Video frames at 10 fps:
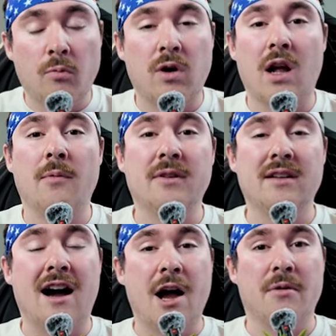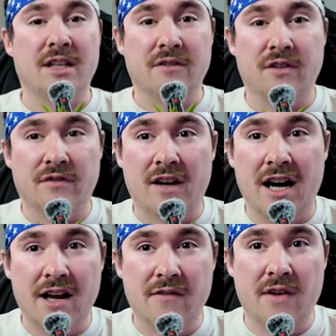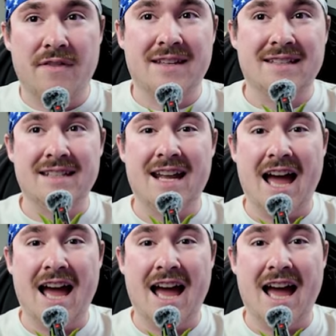Probably I would give it a five if they did